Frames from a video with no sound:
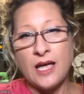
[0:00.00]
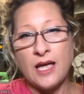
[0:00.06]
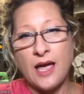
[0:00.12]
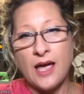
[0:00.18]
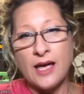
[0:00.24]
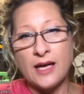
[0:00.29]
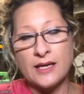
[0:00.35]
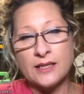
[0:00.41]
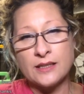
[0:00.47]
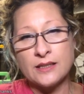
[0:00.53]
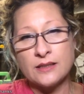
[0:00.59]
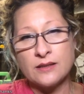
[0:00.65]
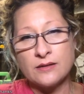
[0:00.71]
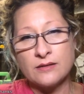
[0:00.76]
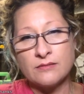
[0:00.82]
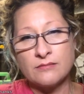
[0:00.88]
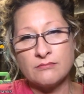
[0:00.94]
and
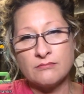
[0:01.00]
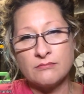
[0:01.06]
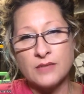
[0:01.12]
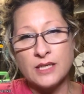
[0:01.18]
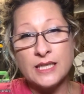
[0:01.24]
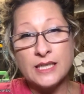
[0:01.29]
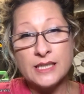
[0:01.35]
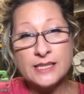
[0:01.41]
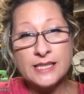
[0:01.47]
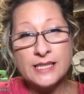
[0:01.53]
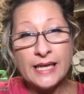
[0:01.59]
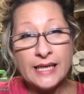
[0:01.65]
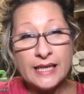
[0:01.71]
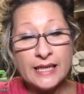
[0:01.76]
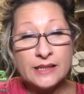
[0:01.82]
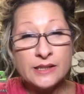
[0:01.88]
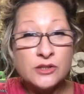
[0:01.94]
in a
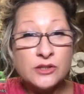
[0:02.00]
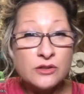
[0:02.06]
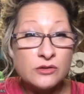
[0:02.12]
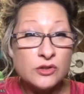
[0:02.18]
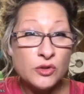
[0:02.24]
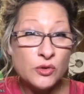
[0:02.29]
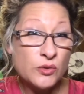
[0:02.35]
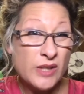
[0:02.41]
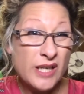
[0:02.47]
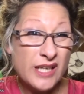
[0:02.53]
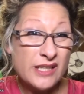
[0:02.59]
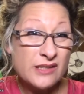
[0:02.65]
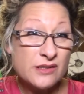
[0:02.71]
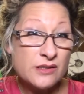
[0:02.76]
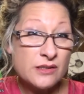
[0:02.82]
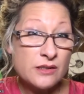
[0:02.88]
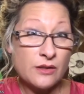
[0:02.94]
day, 2
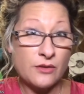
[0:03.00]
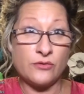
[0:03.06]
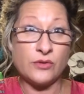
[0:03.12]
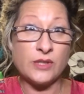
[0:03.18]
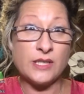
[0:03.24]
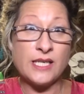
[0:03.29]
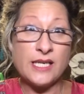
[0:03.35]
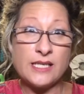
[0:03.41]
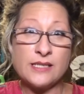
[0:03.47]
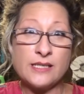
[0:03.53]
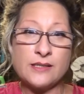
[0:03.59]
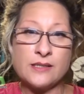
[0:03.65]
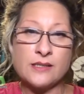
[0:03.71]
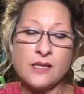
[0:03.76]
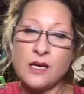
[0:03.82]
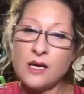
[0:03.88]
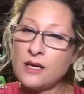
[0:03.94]
days, 3
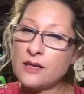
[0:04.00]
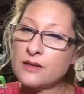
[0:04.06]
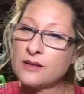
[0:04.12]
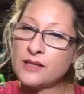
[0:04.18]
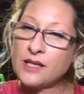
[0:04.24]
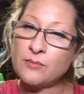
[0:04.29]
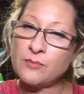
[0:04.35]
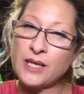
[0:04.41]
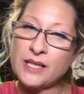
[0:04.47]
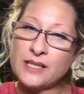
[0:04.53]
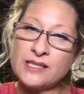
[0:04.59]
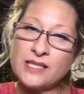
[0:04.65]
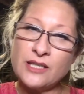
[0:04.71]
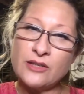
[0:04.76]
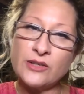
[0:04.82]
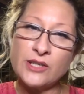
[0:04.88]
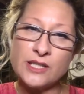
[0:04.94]
days, that
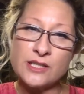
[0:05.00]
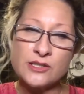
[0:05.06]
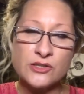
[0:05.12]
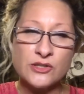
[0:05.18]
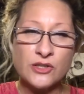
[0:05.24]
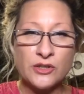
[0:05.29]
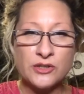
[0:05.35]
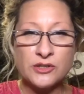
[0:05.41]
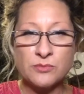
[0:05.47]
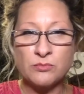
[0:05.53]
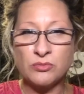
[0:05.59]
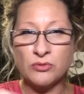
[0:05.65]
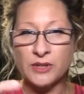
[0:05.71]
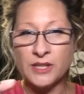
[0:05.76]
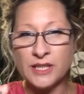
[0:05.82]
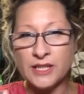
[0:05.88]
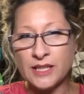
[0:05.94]
bacteria starts
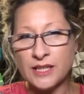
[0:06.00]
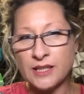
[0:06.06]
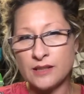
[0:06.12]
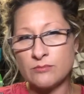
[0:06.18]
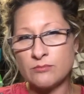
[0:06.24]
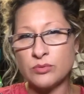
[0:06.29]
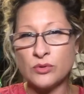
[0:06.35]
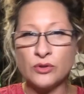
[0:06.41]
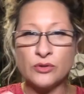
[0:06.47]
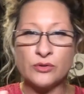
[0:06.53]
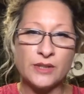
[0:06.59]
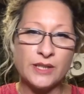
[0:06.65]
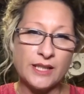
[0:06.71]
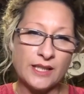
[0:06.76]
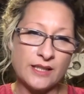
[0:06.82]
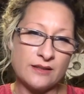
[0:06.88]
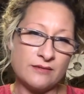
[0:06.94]
breeding and
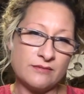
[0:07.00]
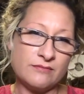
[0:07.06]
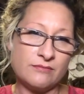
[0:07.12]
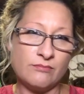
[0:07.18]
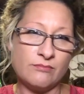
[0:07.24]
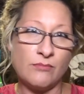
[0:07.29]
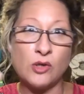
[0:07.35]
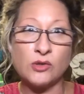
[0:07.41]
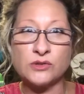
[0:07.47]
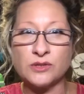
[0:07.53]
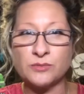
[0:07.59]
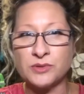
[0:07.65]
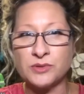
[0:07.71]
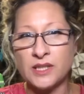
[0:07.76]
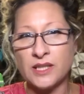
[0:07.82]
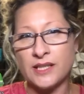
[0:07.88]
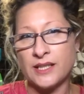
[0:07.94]
brewing and
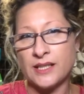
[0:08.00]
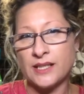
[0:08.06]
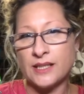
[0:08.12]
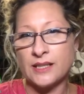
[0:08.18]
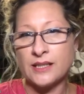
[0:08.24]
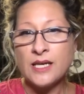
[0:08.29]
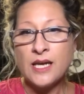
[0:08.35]
multiplying, and